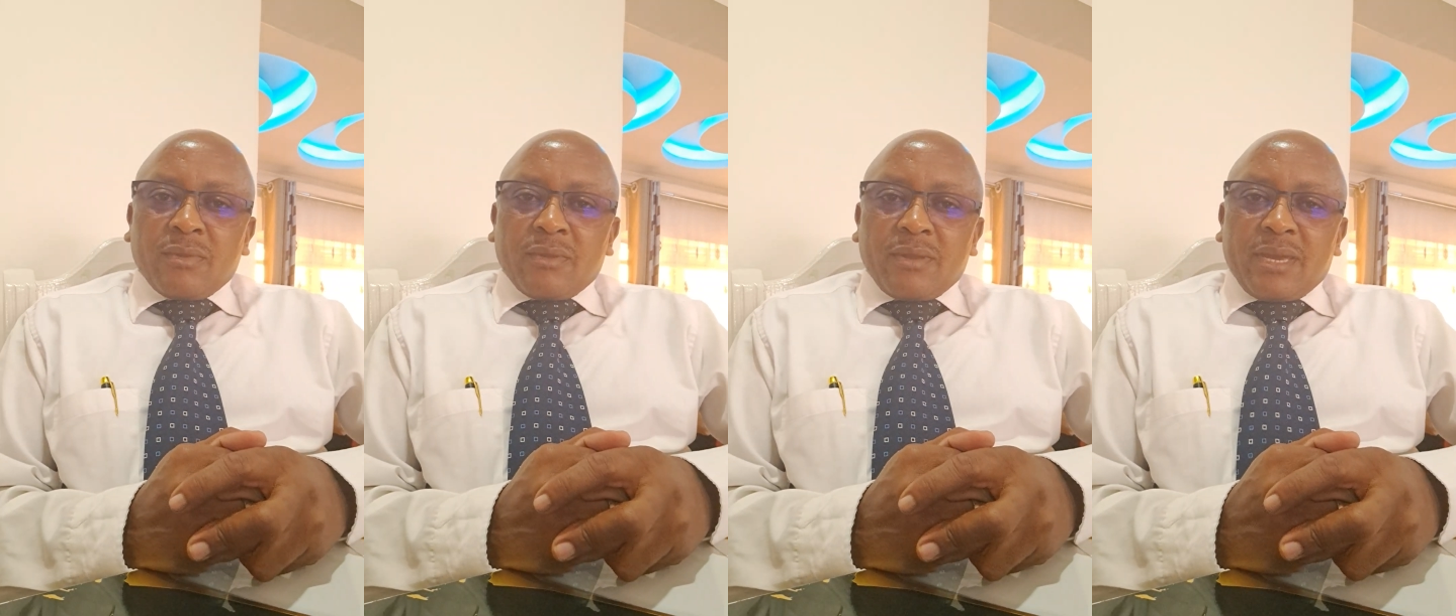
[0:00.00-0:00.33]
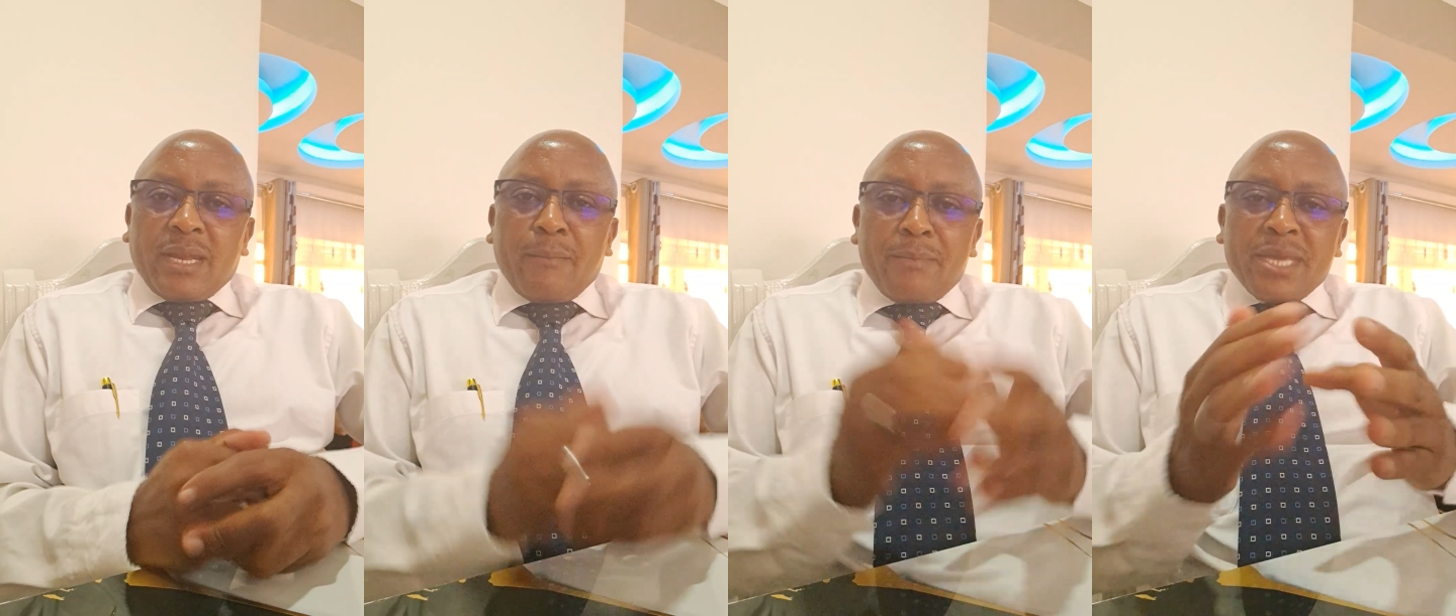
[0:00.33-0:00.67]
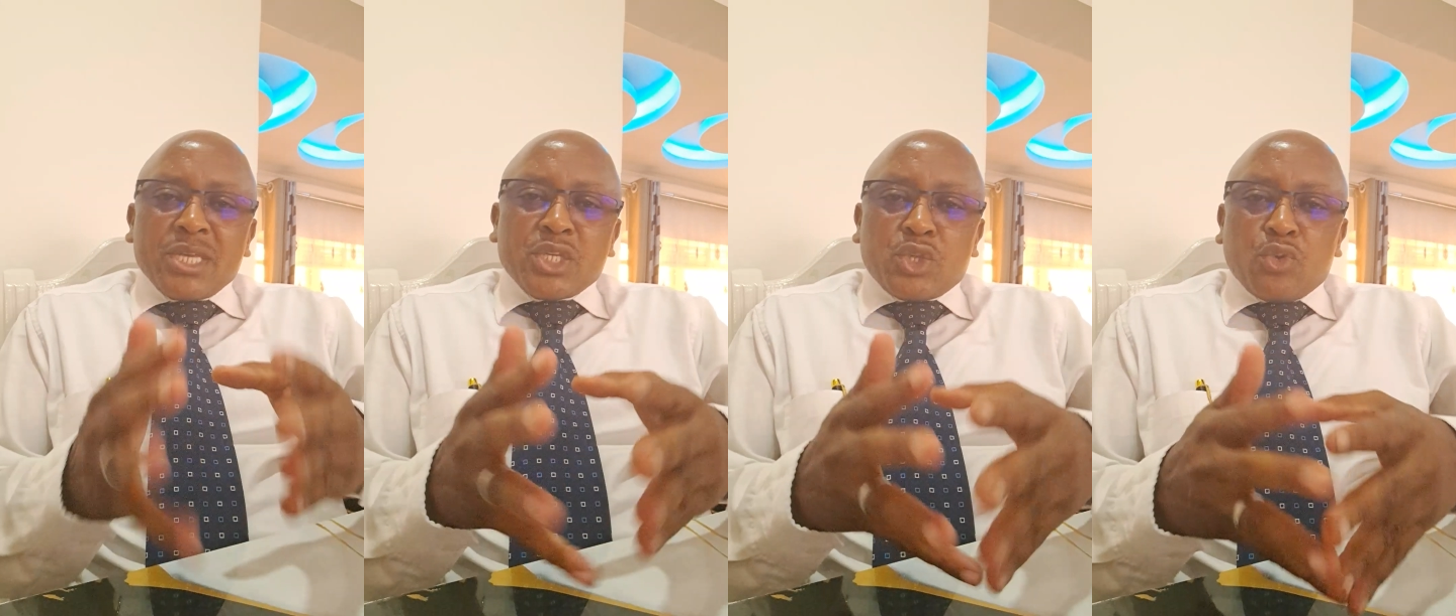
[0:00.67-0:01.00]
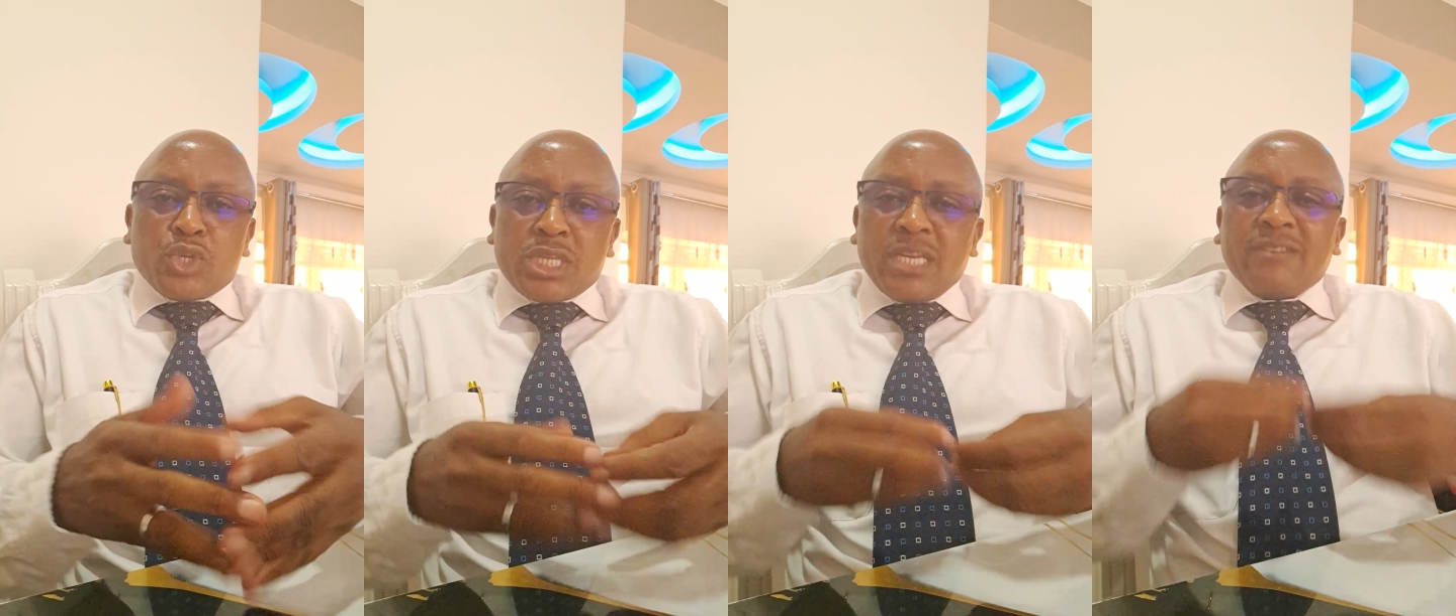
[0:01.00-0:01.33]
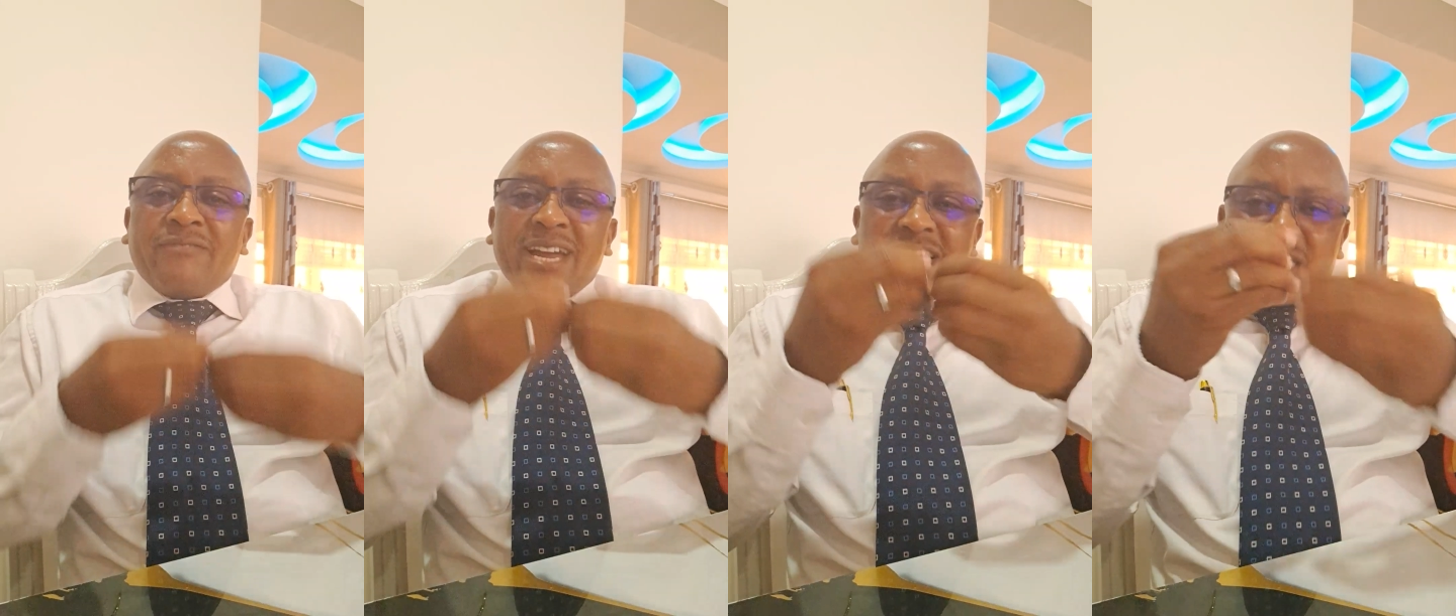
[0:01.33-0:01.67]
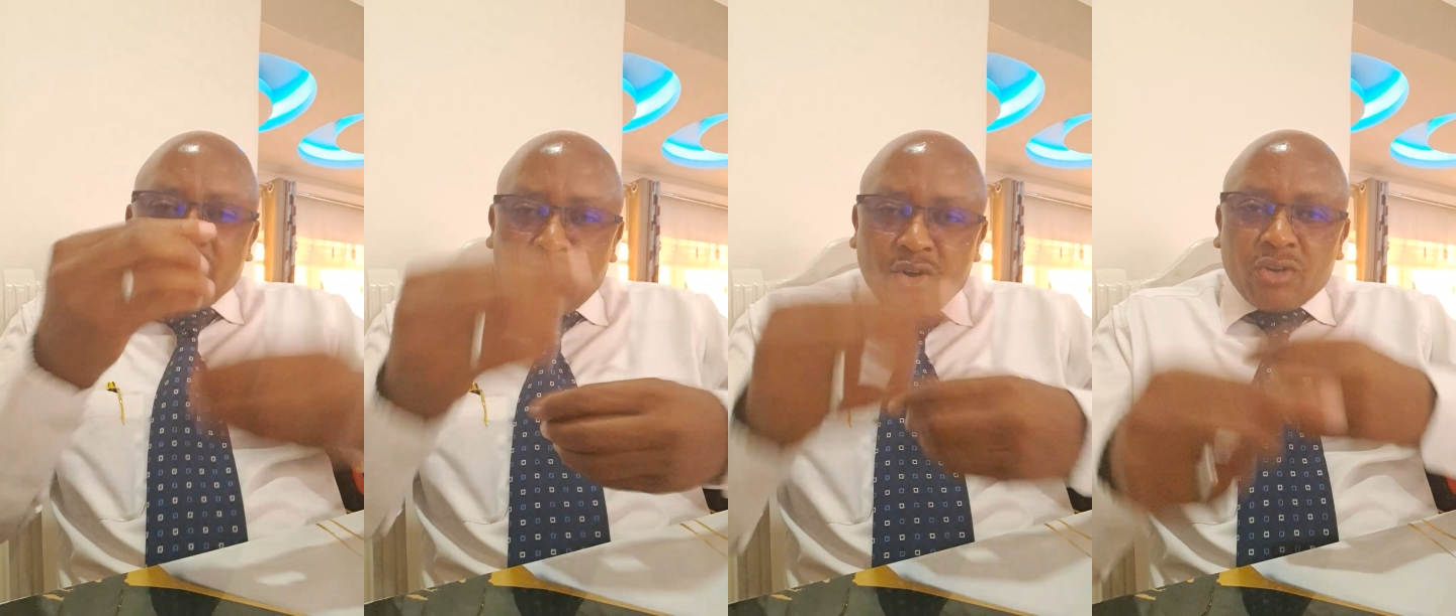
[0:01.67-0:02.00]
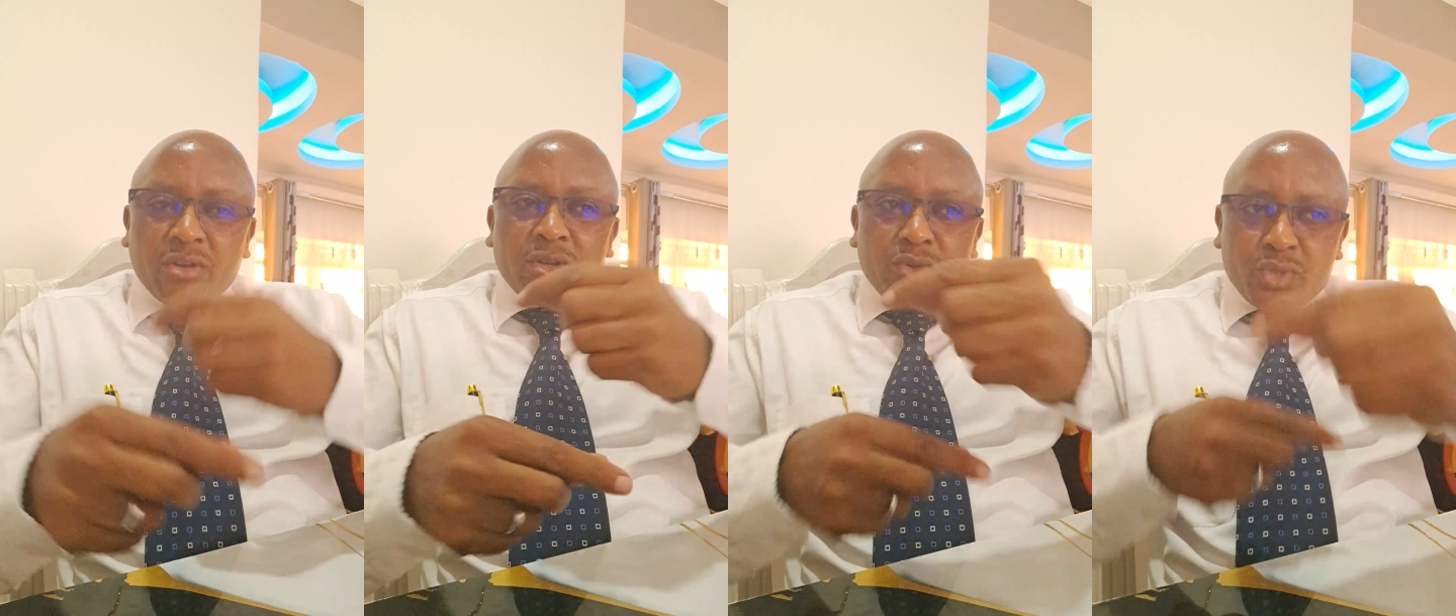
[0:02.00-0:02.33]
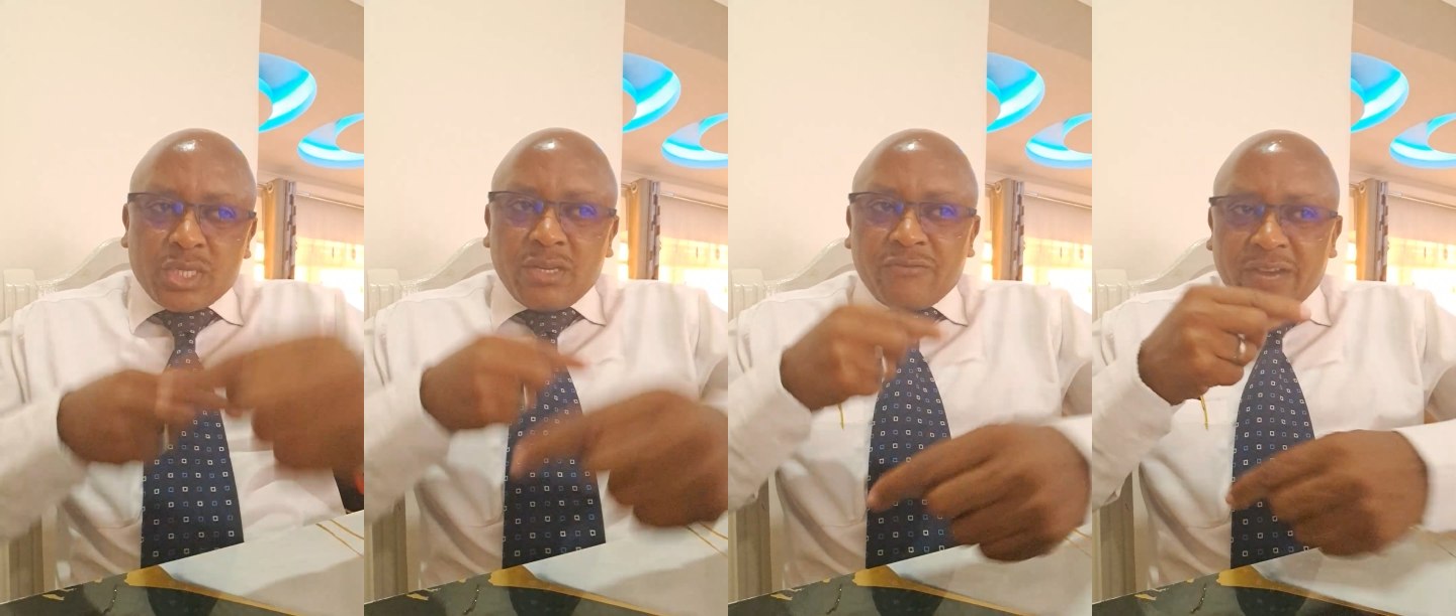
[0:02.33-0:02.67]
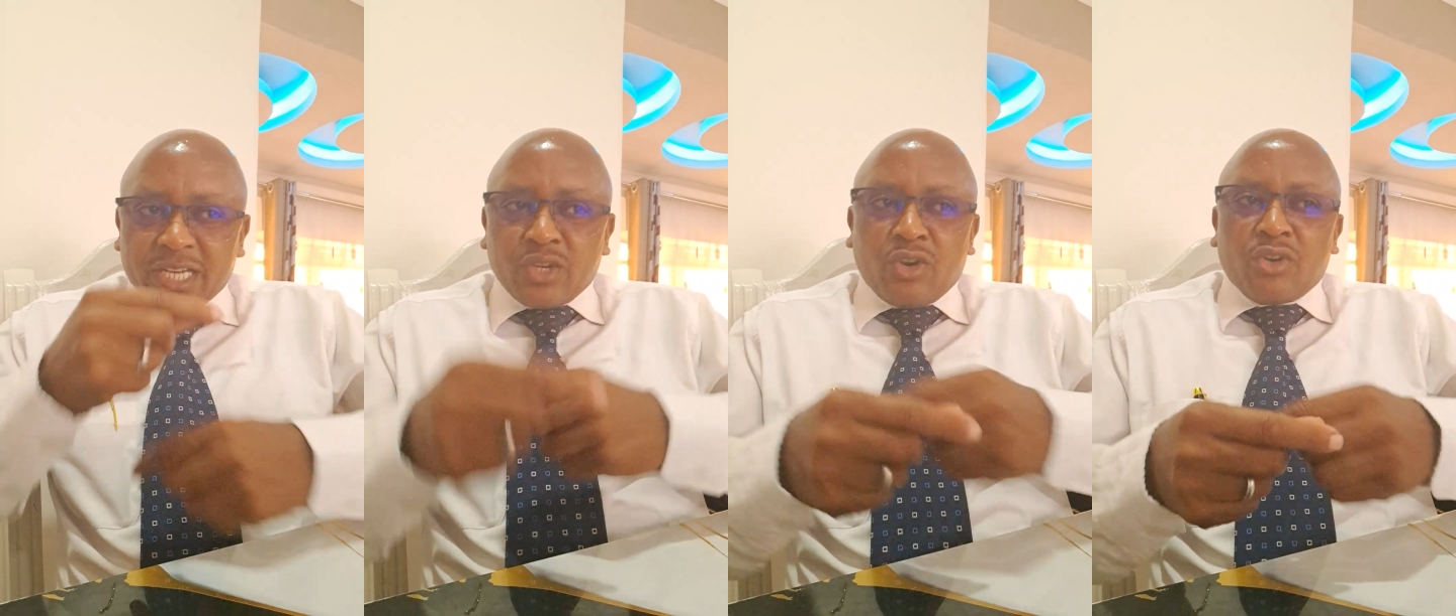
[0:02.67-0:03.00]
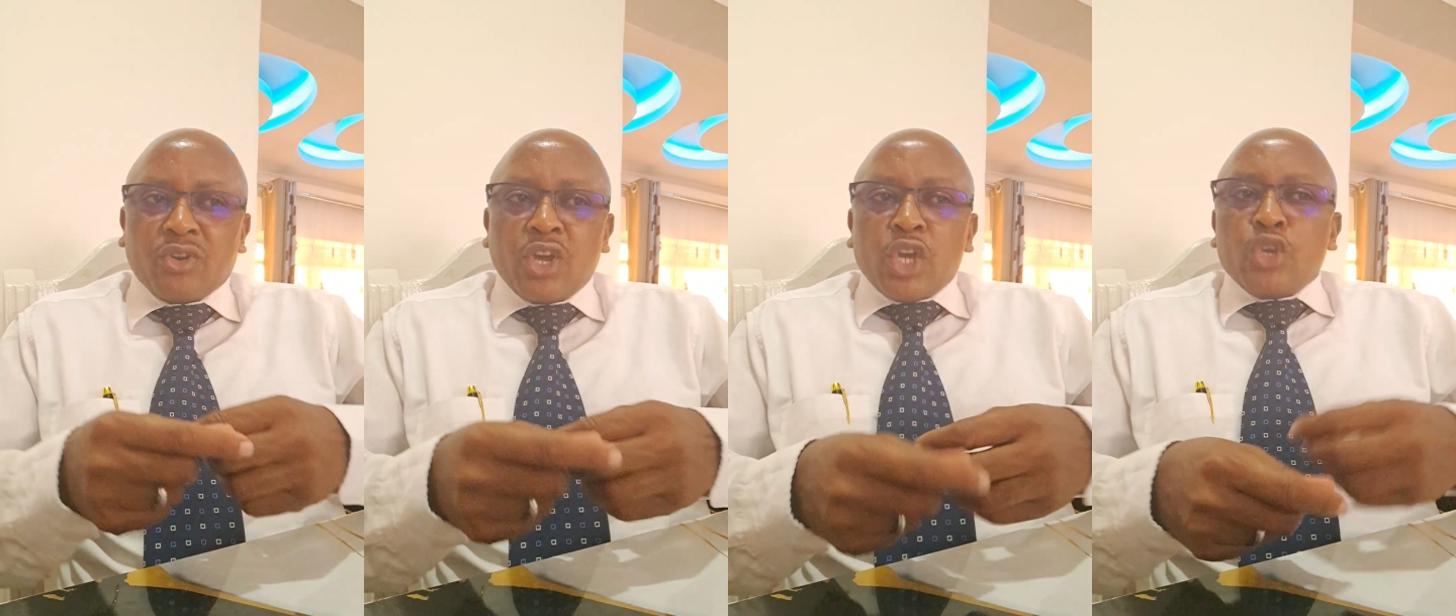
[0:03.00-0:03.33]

It means you're still fighting on. You're still fighting on.